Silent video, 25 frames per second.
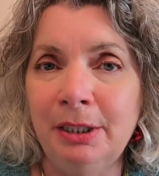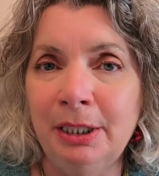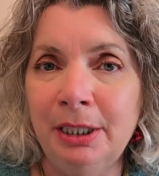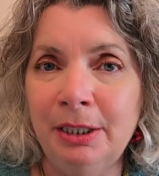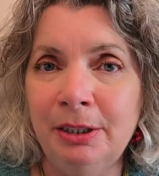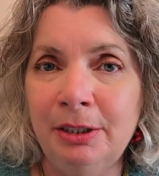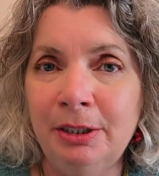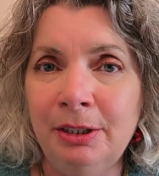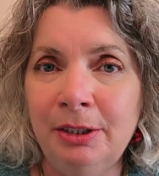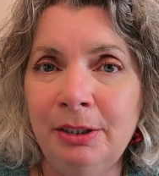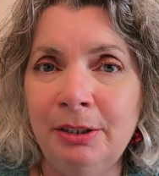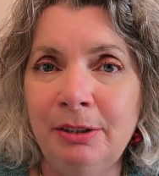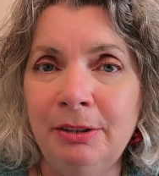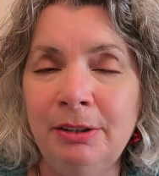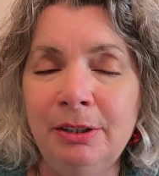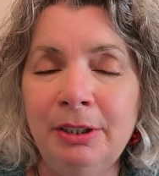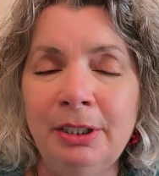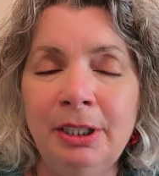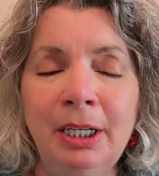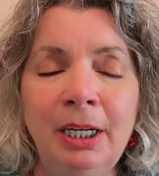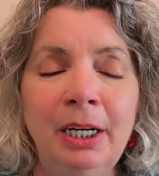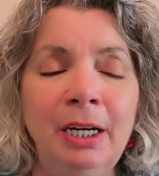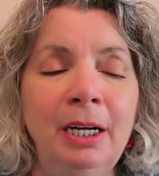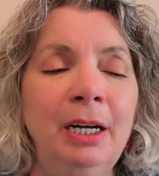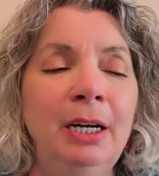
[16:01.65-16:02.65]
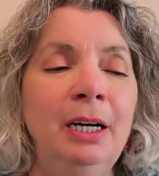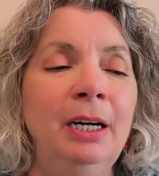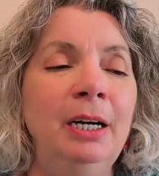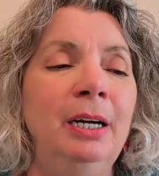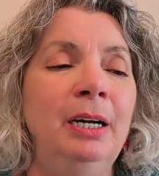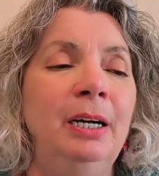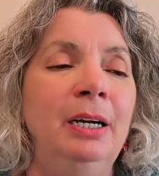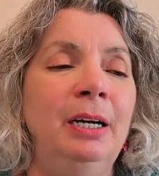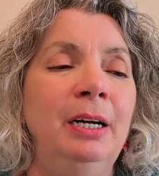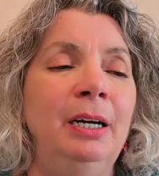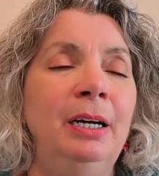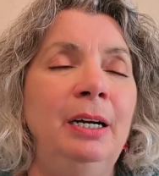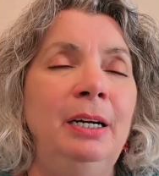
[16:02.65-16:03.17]
dentures.
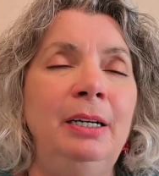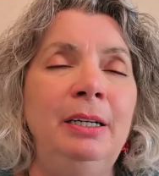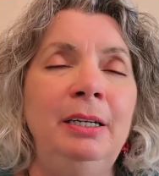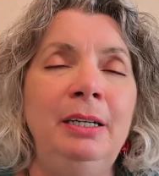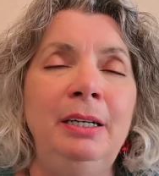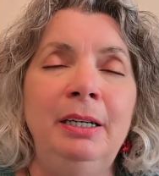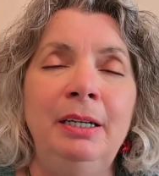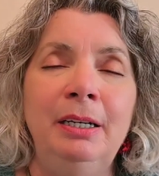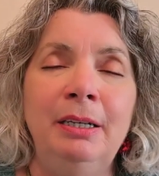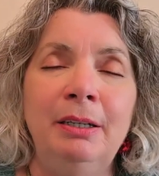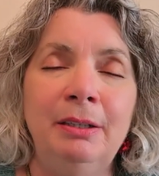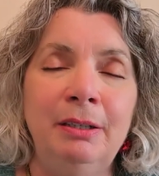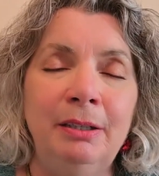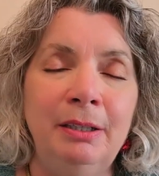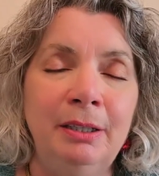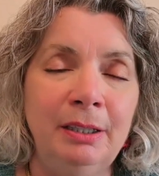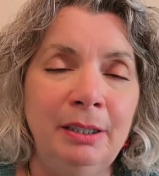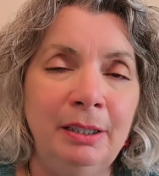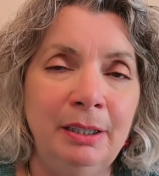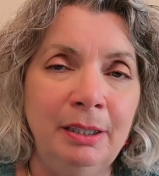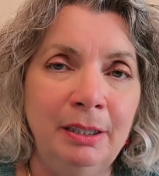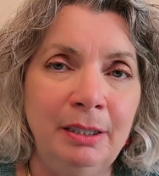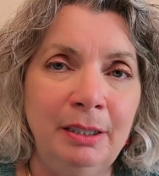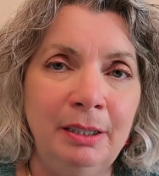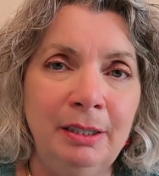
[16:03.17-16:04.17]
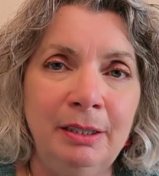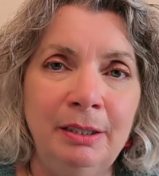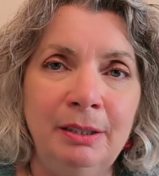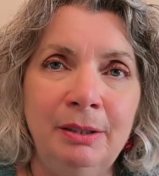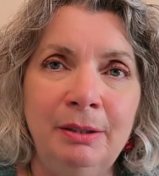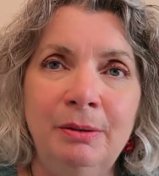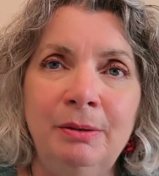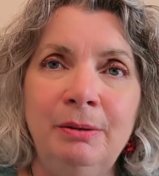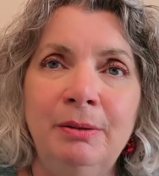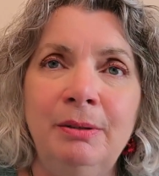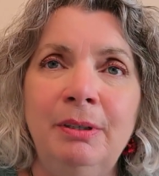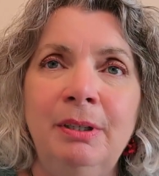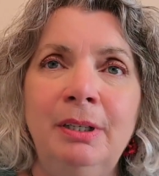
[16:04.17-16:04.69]
A year
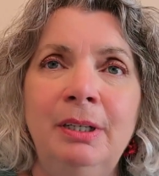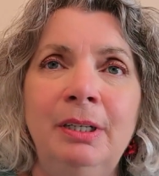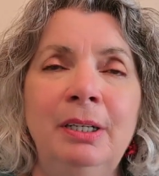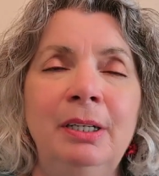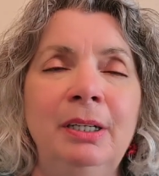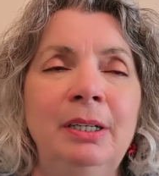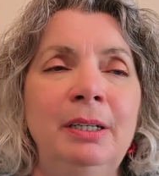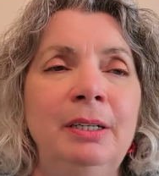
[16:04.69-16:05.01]
ago,